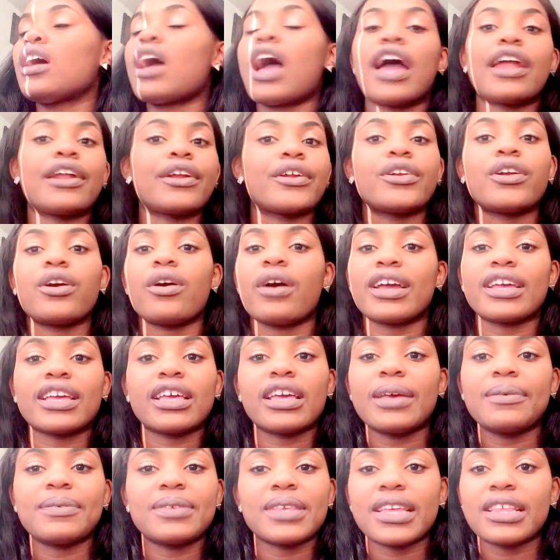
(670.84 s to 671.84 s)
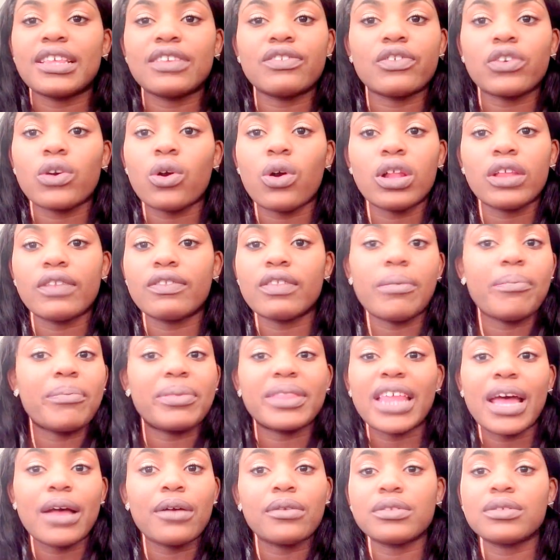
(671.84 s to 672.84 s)
I don't know, I keep saying this for all of them,
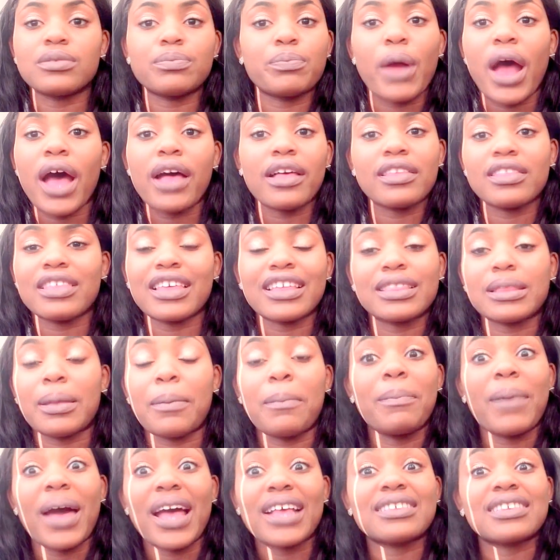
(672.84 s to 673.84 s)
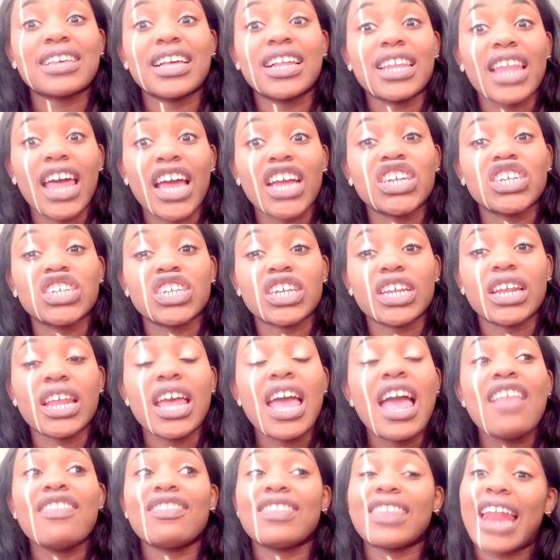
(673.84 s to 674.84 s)
but that was probably like the best collection
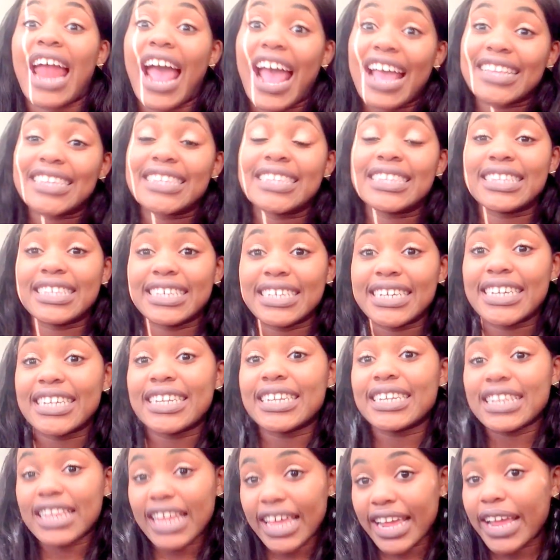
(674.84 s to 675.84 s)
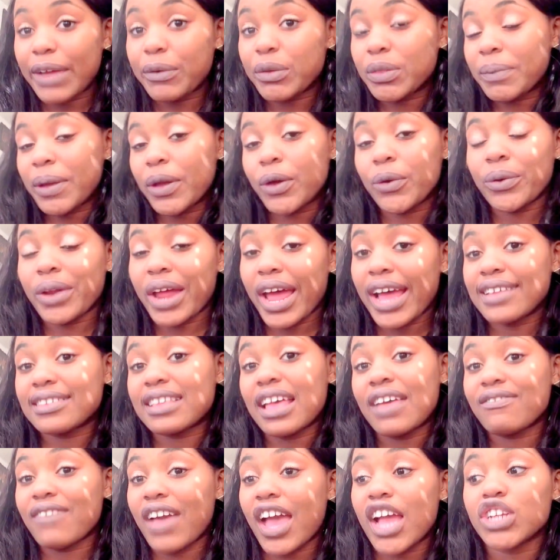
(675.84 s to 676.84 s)
that I seen, like with my own eyes
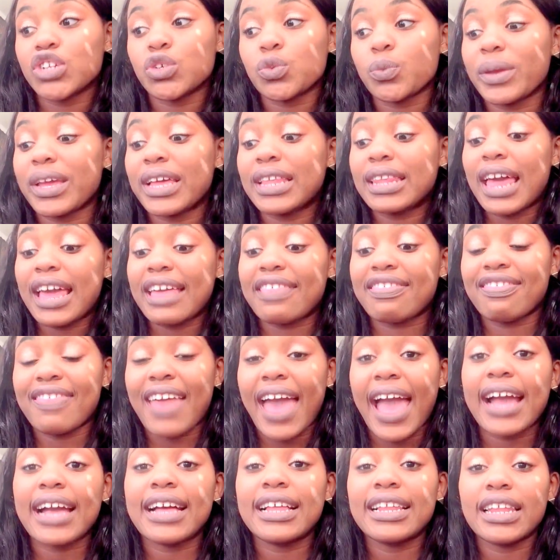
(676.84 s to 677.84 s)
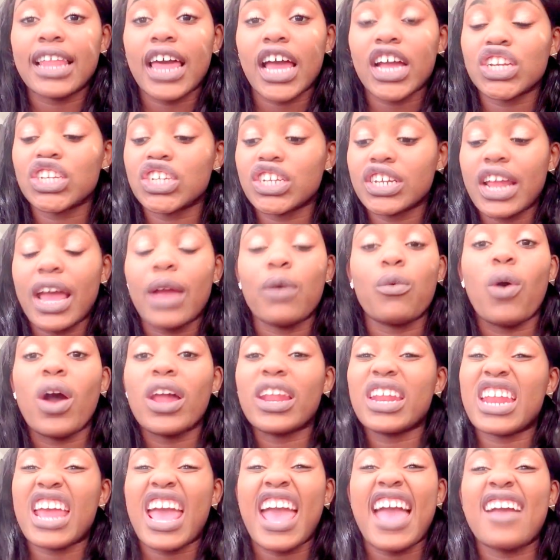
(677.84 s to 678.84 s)
at Fashion Week. Like that collection, I
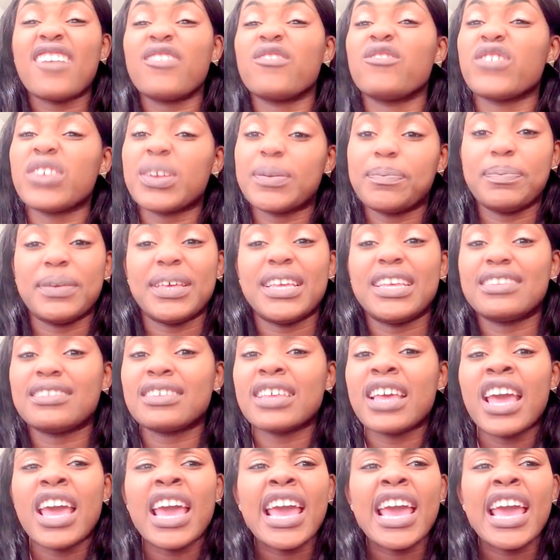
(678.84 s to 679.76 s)
wanted every piece.